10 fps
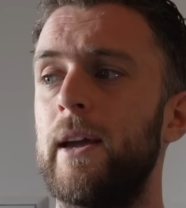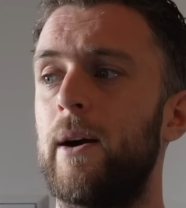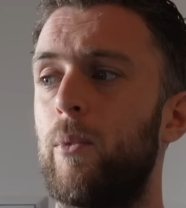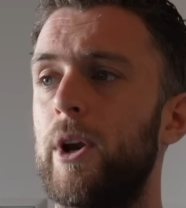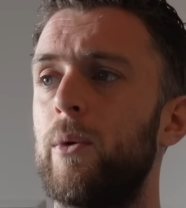
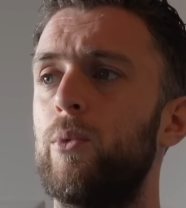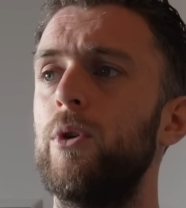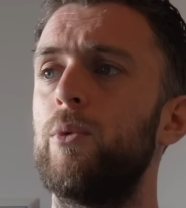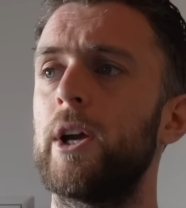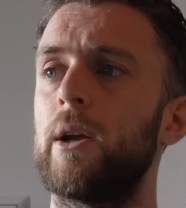yeah, what I
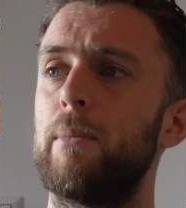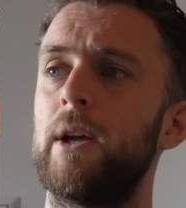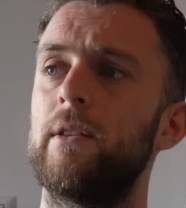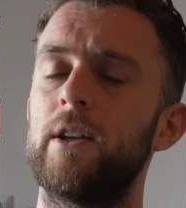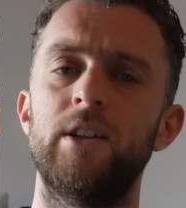would
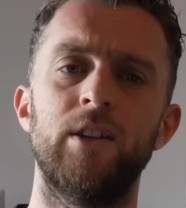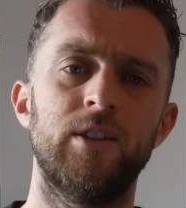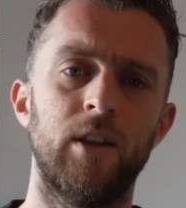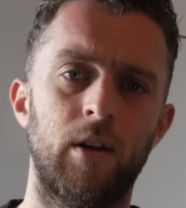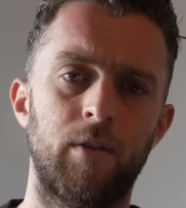recommend is
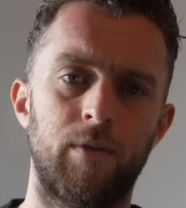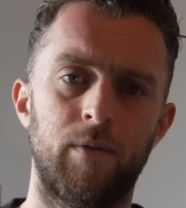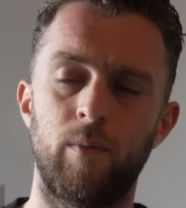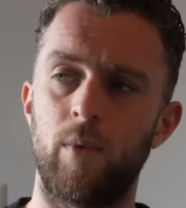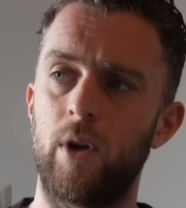instead of
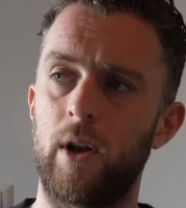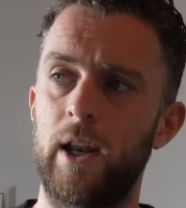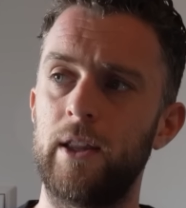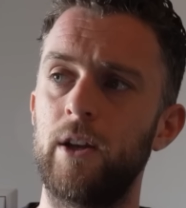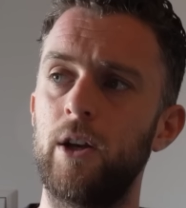
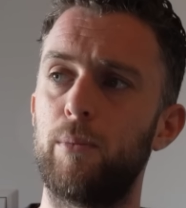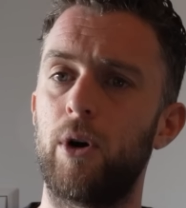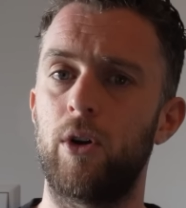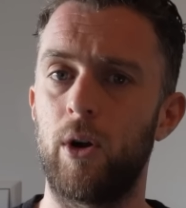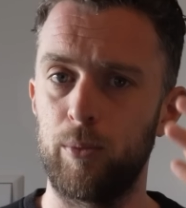letting the
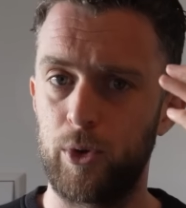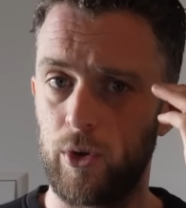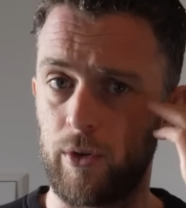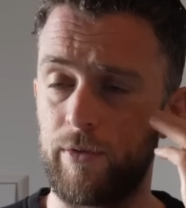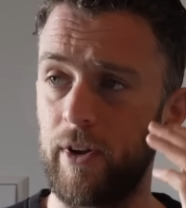ball come to
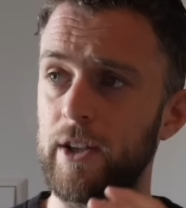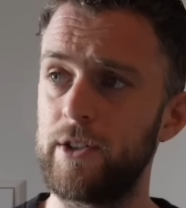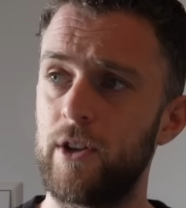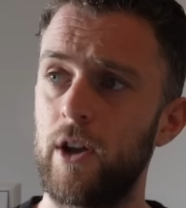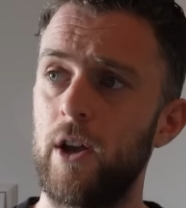your face,